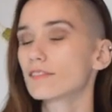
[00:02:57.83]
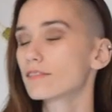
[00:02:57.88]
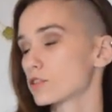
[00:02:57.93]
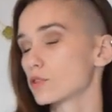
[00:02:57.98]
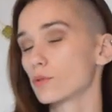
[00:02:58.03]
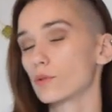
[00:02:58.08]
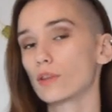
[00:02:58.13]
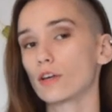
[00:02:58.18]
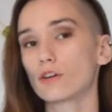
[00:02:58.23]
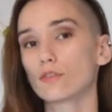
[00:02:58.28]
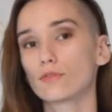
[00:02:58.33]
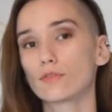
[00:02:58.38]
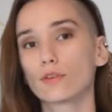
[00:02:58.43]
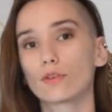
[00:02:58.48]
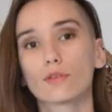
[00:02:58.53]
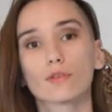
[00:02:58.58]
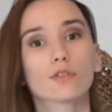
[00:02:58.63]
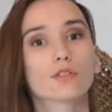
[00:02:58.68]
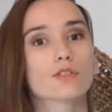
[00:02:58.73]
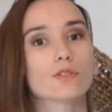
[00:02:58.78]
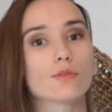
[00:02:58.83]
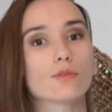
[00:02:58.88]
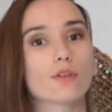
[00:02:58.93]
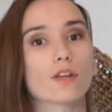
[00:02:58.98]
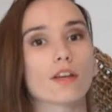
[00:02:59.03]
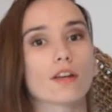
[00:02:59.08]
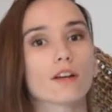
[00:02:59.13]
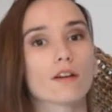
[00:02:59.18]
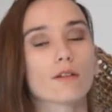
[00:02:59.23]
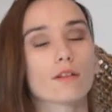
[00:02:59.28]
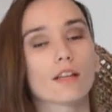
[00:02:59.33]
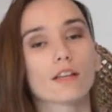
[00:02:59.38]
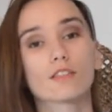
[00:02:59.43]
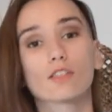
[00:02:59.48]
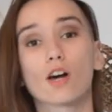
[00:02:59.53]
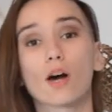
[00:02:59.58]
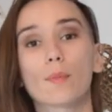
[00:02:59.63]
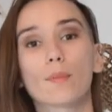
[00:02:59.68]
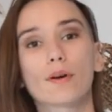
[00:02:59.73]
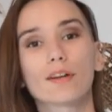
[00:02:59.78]
So without further ado here, let's
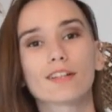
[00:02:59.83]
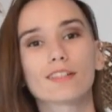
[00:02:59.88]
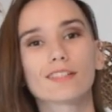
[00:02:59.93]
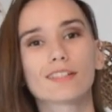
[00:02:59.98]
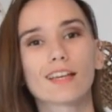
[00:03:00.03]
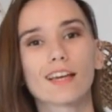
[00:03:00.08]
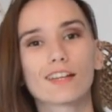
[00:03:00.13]
hop on into the